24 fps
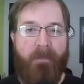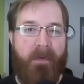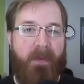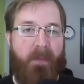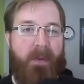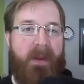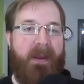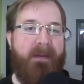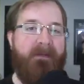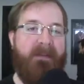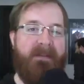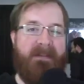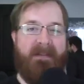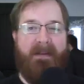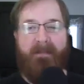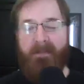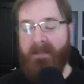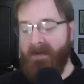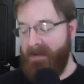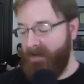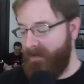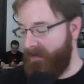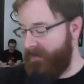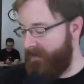For the week of
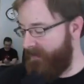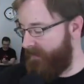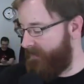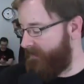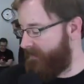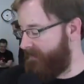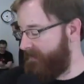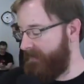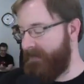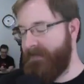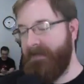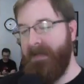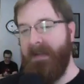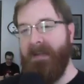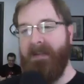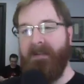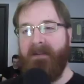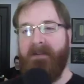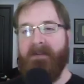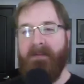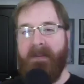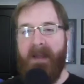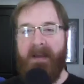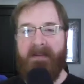December
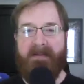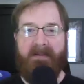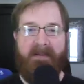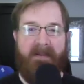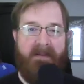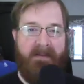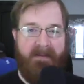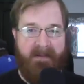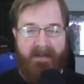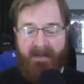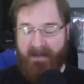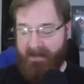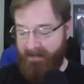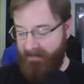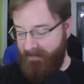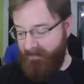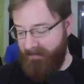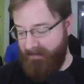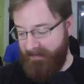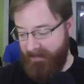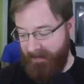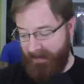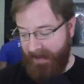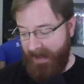16th, 2013.
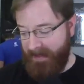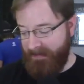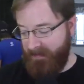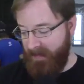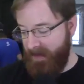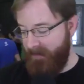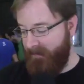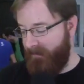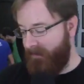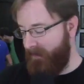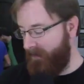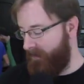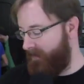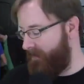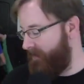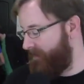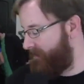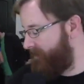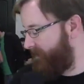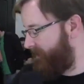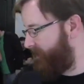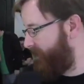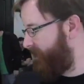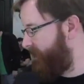It's the last week before
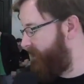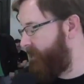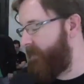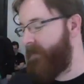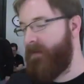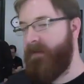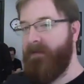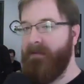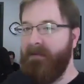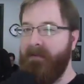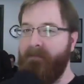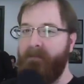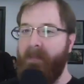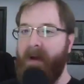Christmas week.